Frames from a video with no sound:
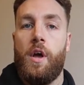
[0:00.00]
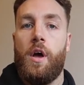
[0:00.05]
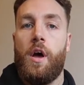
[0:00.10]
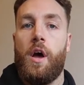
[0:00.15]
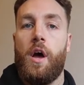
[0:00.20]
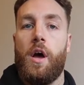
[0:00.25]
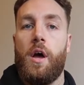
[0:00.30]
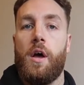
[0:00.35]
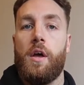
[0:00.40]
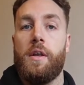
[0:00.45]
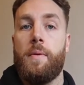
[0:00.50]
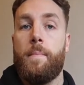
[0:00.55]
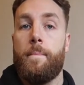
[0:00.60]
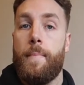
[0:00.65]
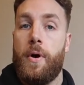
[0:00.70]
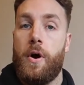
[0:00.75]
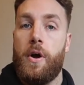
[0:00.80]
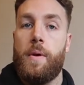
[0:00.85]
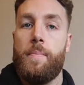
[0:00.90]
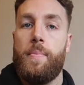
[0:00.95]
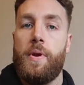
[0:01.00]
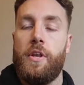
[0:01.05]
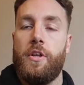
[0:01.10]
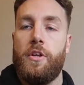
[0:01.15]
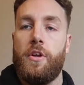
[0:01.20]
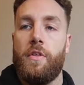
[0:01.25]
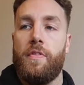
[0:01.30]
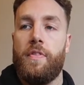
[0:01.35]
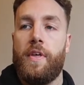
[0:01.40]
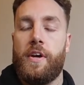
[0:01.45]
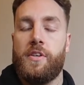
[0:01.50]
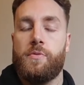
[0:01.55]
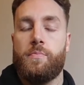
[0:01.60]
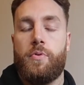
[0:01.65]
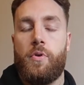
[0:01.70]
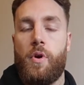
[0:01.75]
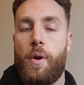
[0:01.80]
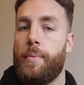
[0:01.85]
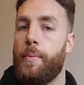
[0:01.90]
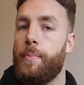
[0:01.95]
And in my opinion, that's
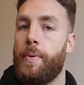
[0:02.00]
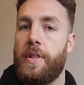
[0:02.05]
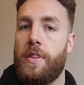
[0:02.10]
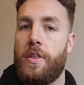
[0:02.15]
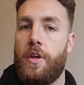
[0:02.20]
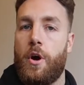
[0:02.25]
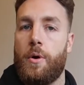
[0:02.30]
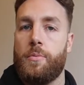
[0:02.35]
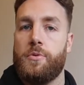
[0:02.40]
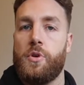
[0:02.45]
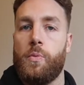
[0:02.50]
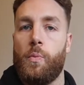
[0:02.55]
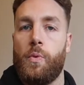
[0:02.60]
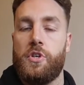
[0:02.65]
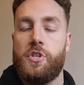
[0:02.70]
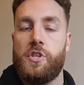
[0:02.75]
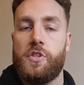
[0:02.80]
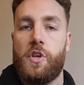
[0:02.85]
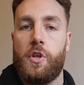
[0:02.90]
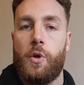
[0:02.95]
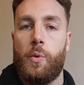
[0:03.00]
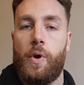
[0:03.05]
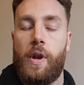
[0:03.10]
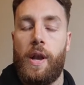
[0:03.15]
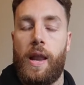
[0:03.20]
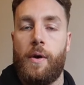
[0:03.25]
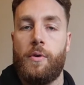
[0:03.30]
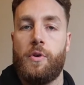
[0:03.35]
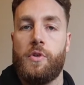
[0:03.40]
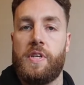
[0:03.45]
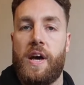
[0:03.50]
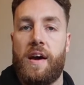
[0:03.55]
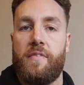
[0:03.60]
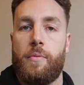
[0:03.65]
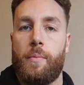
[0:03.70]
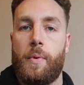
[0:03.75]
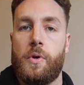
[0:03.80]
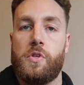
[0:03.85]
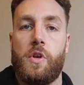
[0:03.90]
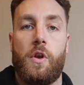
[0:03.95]
probably the option which is going to allow you to have
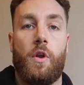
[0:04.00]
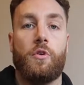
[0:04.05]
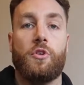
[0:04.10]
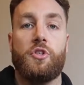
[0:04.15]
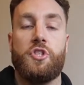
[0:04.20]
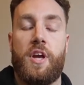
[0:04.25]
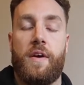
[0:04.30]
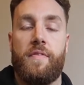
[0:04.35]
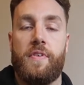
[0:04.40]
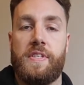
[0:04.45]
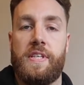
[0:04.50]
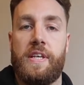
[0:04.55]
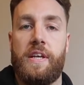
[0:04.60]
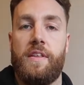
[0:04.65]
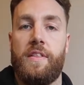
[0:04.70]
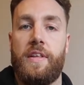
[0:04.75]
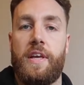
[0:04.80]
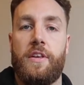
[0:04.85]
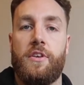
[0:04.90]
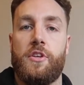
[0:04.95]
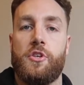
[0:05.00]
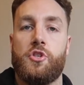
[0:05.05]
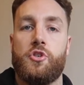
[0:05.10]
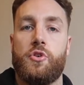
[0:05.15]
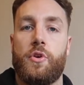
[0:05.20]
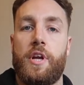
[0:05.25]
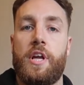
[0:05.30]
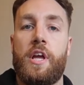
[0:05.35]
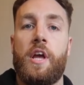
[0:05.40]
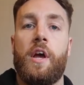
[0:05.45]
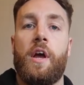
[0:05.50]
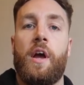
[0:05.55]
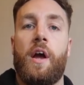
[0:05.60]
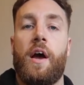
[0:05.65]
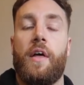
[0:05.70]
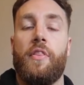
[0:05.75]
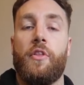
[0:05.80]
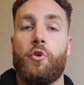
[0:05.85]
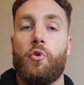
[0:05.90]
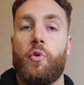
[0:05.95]
the most longevity in the industry
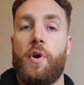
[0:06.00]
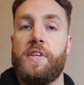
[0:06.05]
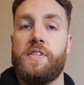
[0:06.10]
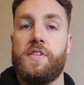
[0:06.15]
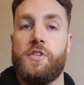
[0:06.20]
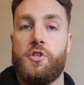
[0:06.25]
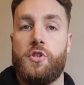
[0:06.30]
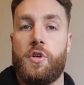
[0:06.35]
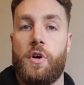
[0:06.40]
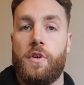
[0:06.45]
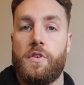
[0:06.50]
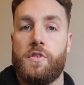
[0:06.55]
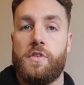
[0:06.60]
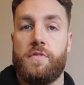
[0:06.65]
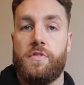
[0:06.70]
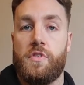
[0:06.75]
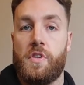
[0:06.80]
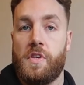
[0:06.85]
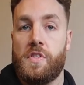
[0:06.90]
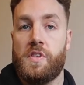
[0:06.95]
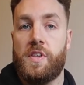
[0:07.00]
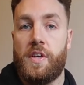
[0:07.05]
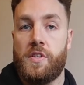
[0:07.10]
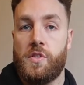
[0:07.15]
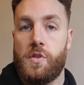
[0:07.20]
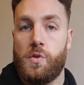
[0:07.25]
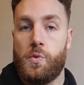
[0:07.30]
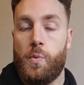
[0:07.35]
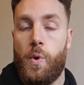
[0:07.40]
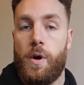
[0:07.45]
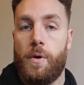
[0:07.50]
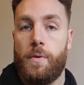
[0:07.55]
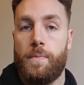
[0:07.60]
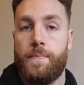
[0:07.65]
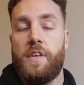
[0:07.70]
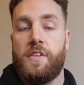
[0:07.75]
and the greatest chance of success as well.